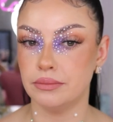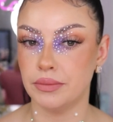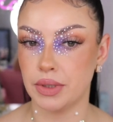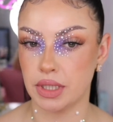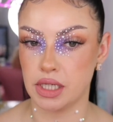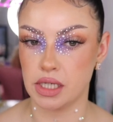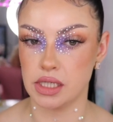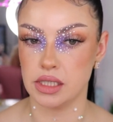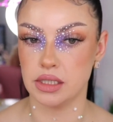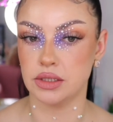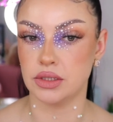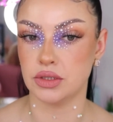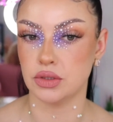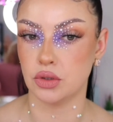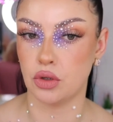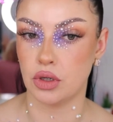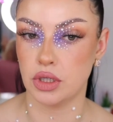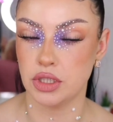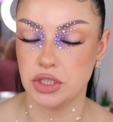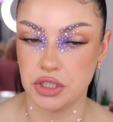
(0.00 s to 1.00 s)
pearls
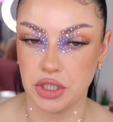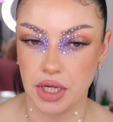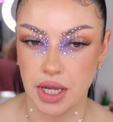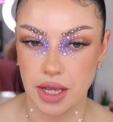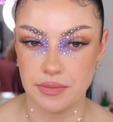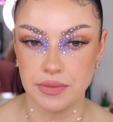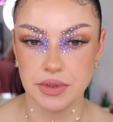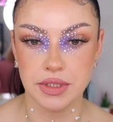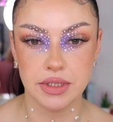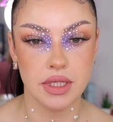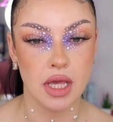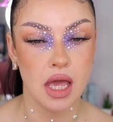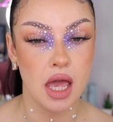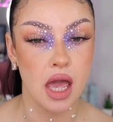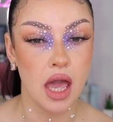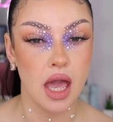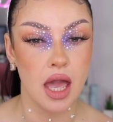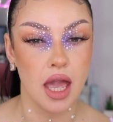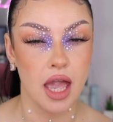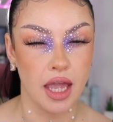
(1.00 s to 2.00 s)
or gems
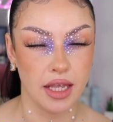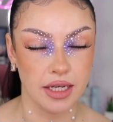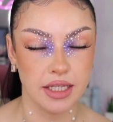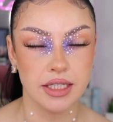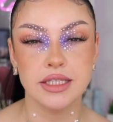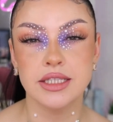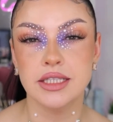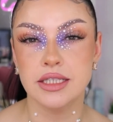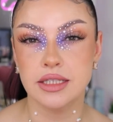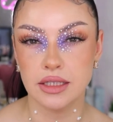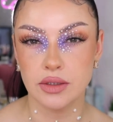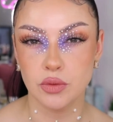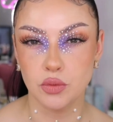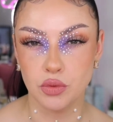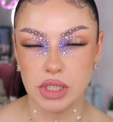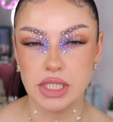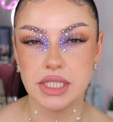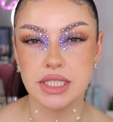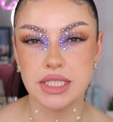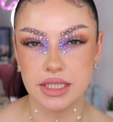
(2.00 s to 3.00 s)
and it
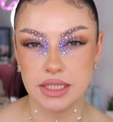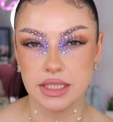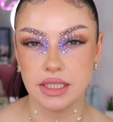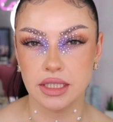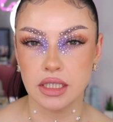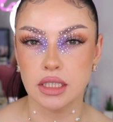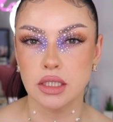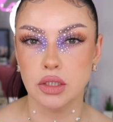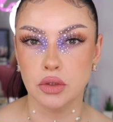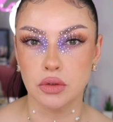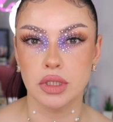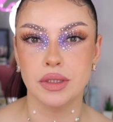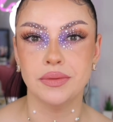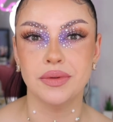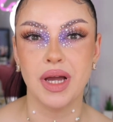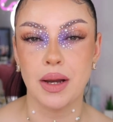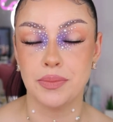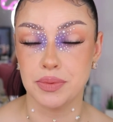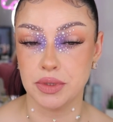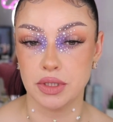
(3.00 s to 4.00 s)
will still
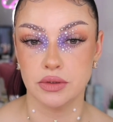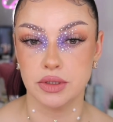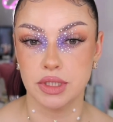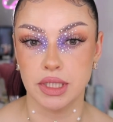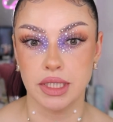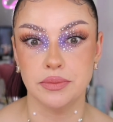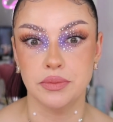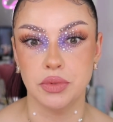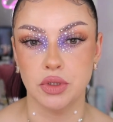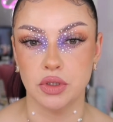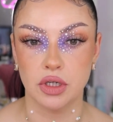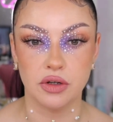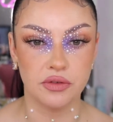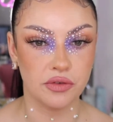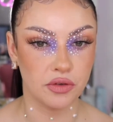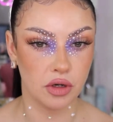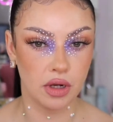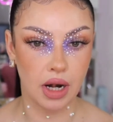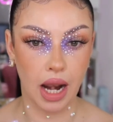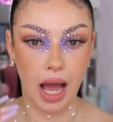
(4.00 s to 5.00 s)
look absolutely
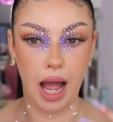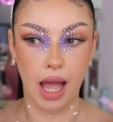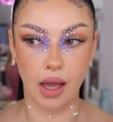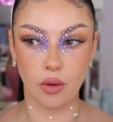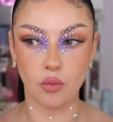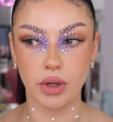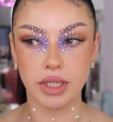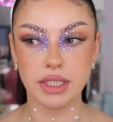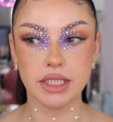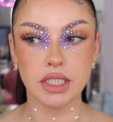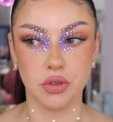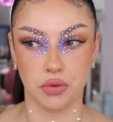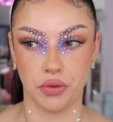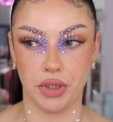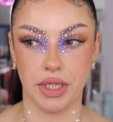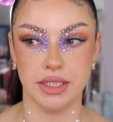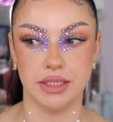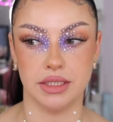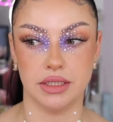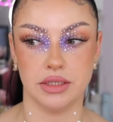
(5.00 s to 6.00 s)
beautiful. I went
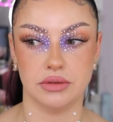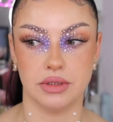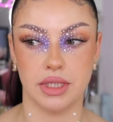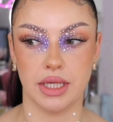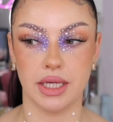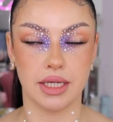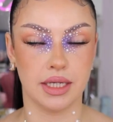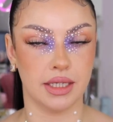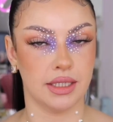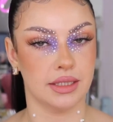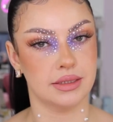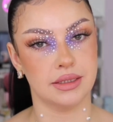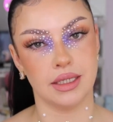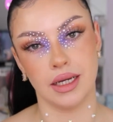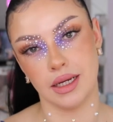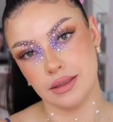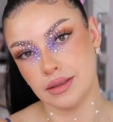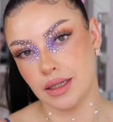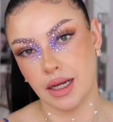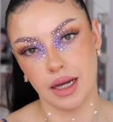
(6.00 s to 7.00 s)
crazy today because
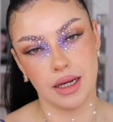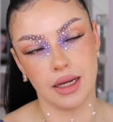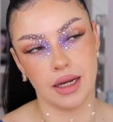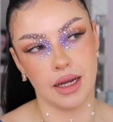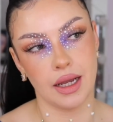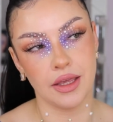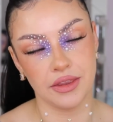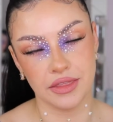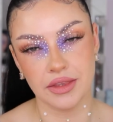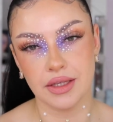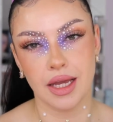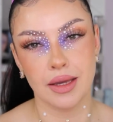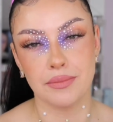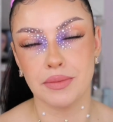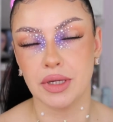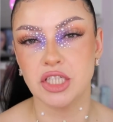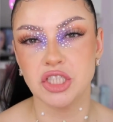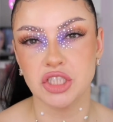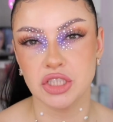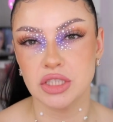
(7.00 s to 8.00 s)
I think I
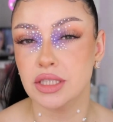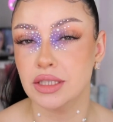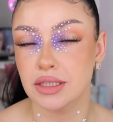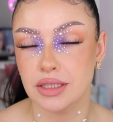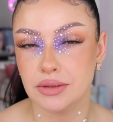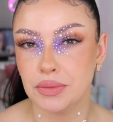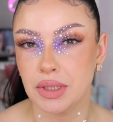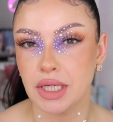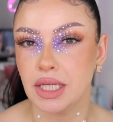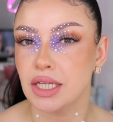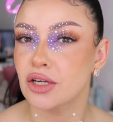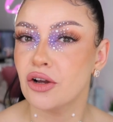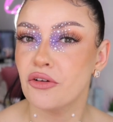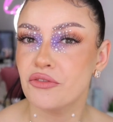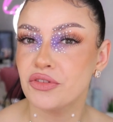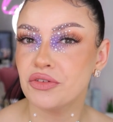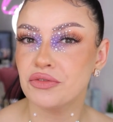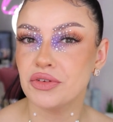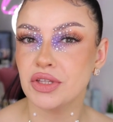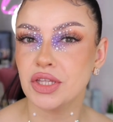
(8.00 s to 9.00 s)
mentioned in the beginning
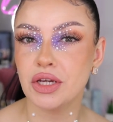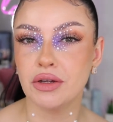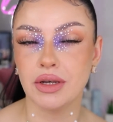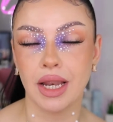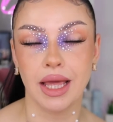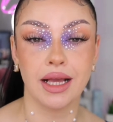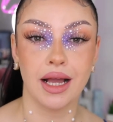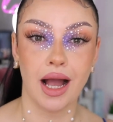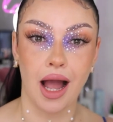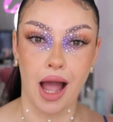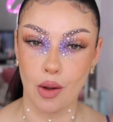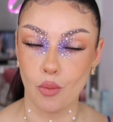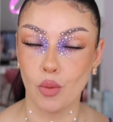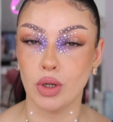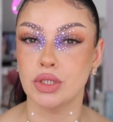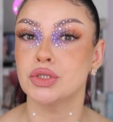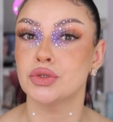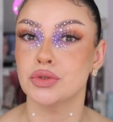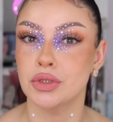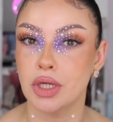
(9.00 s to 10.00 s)
of the video, like, I
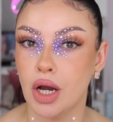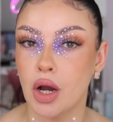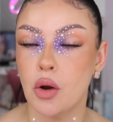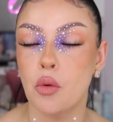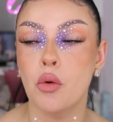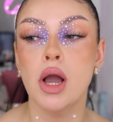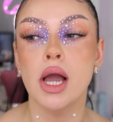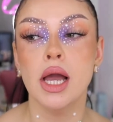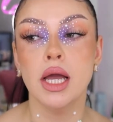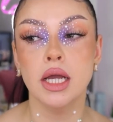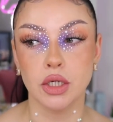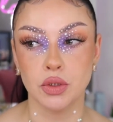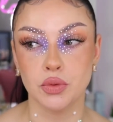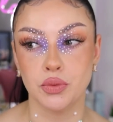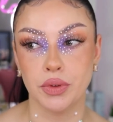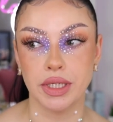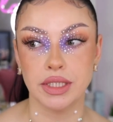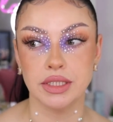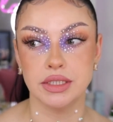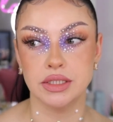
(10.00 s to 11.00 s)
want to go
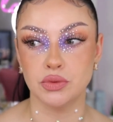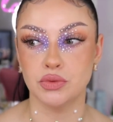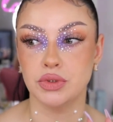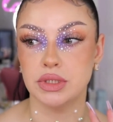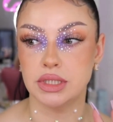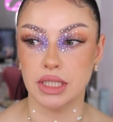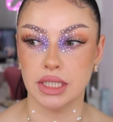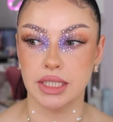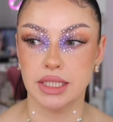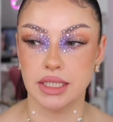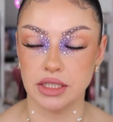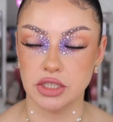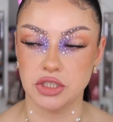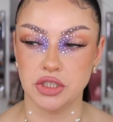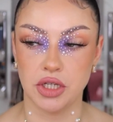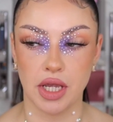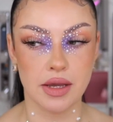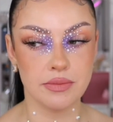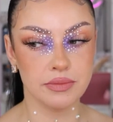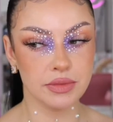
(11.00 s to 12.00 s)
crazy with the little
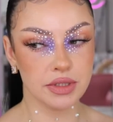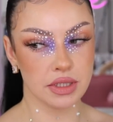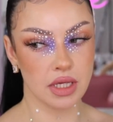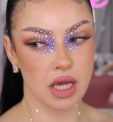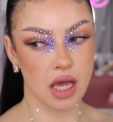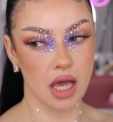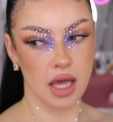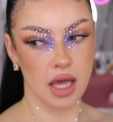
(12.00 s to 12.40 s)
gems,